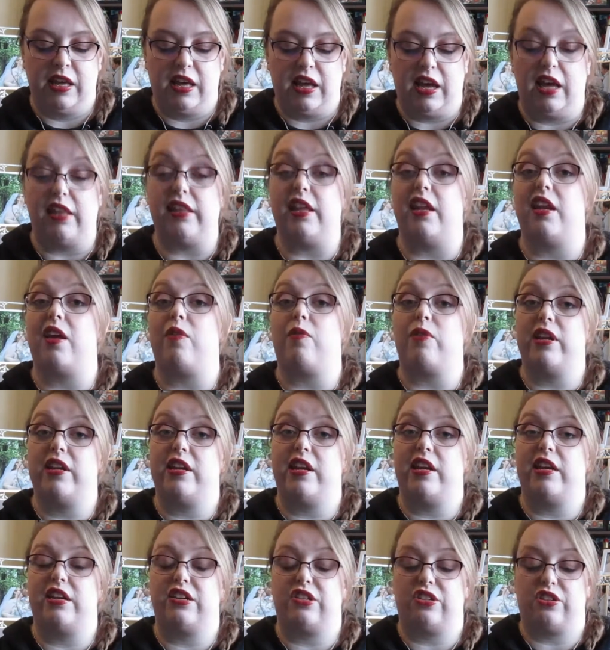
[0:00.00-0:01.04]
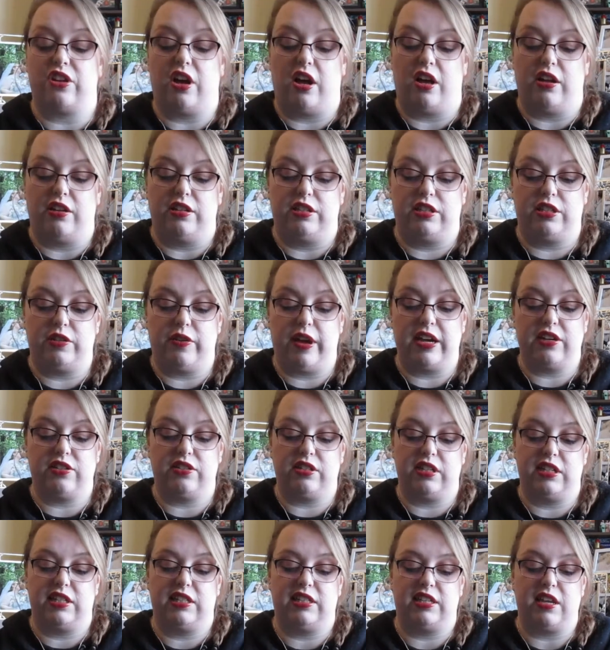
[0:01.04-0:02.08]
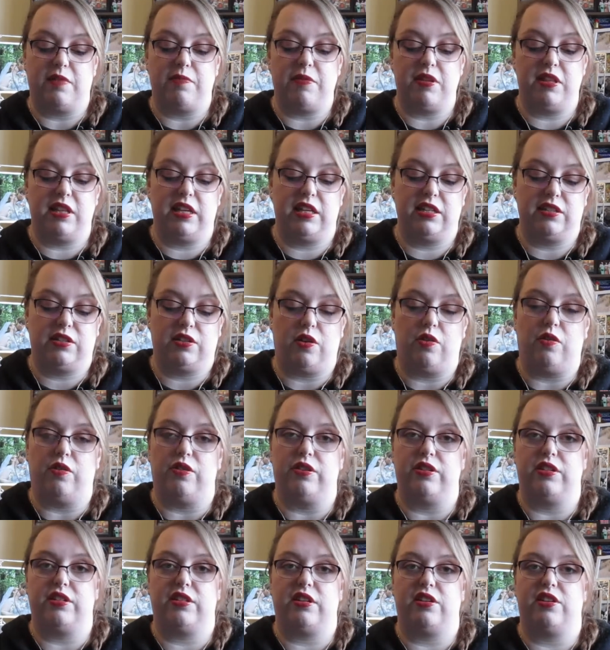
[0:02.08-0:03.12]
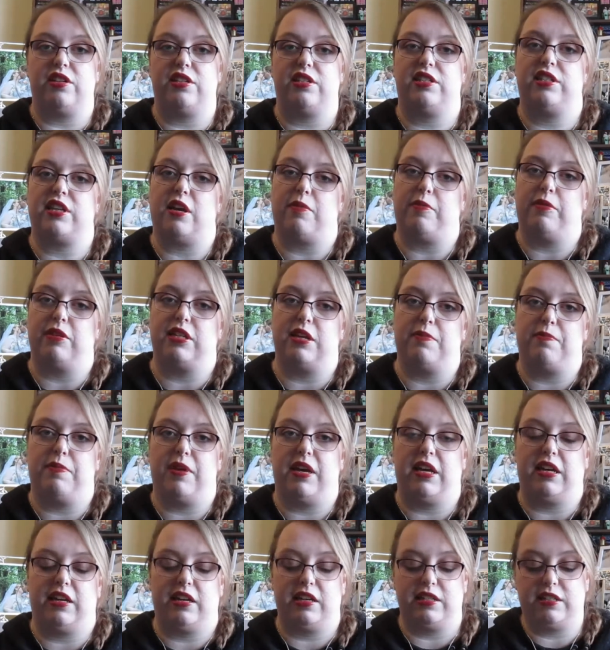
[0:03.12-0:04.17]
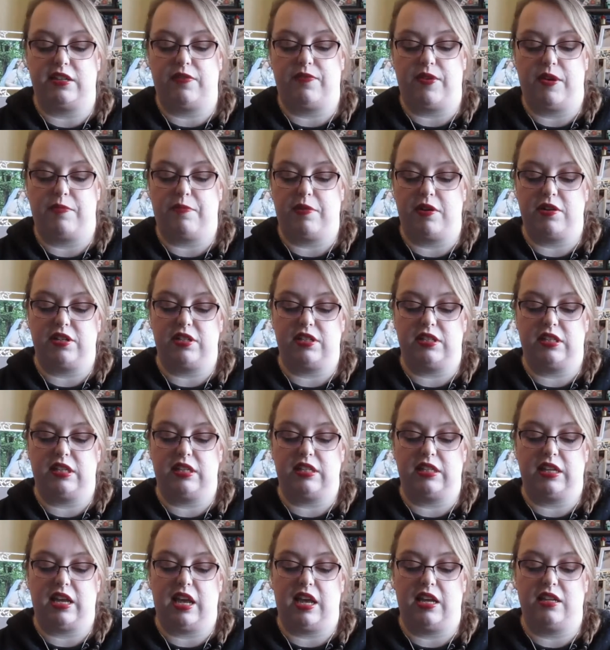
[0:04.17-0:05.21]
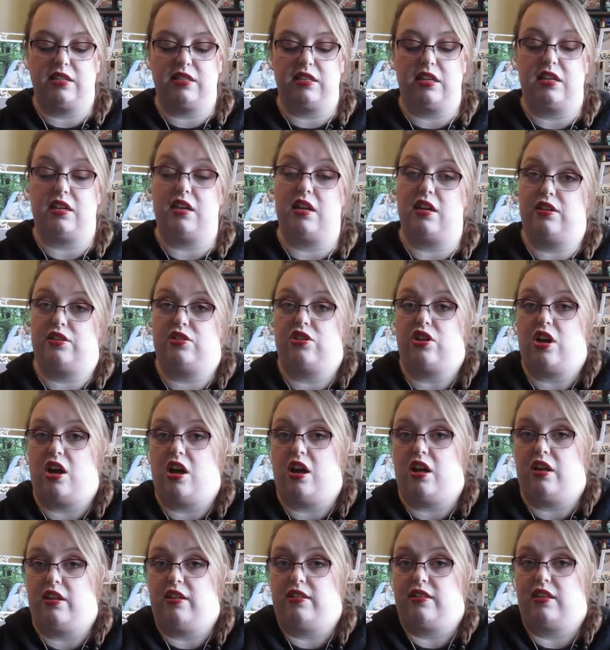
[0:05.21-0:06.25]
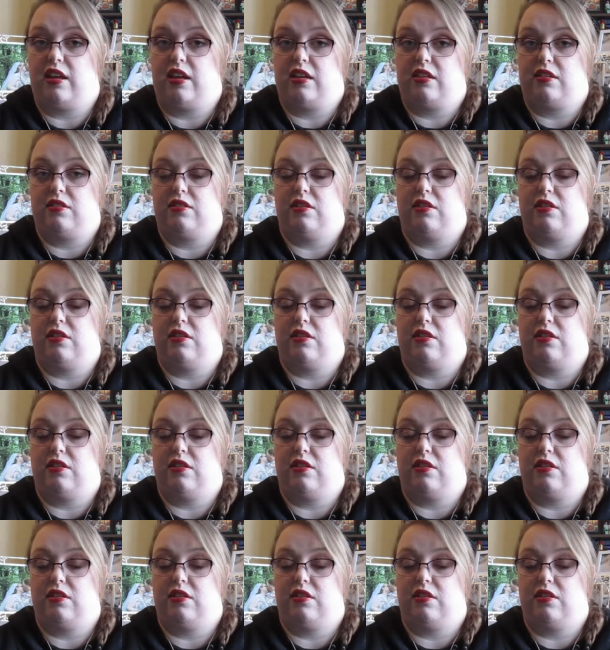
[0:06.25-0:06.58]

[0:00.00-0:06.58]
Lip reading: And then I want to knit a shawl. So actually some of these goals are just double dipping, because if I purchase the skeins and knit a shawl, that